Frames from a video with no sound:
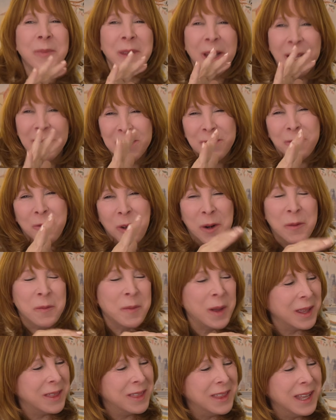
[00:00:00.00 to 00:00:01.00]
That's one of
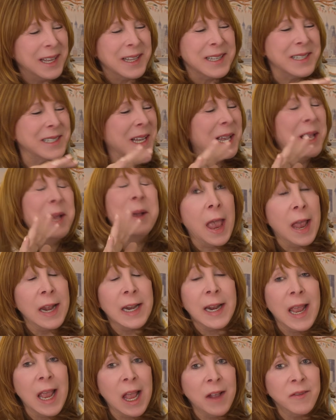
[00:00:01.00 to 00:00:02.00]
my things.
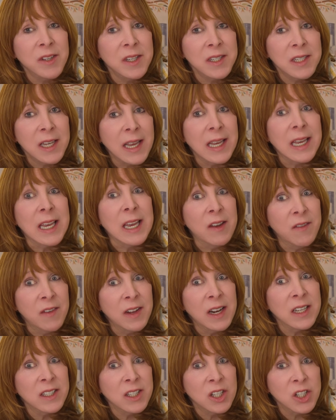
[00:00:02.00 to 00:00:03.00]
And I have to say, even
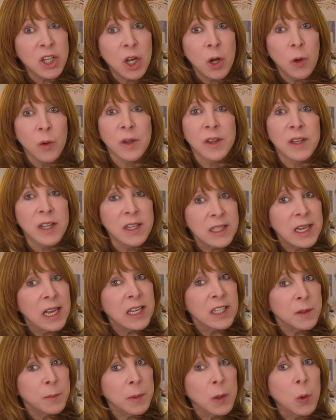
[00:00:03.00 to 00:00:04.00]
as a tote, this
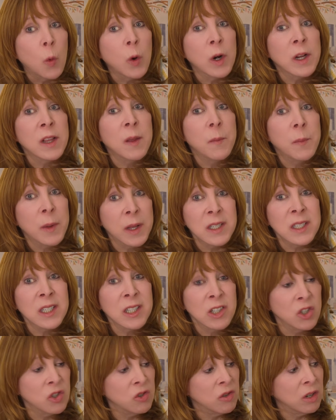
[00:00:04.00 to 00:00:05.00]
has to be one of the best
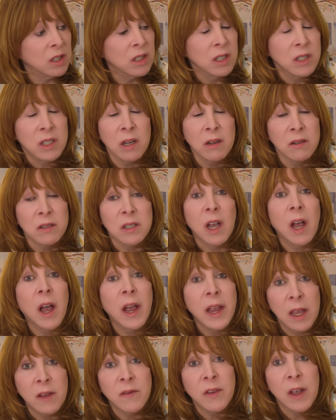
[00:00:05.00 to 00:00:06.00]
constructed totes
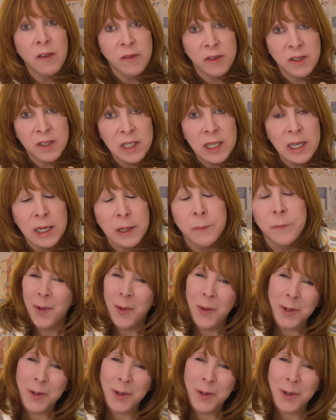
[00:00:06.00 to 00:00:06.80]
I have ever seen.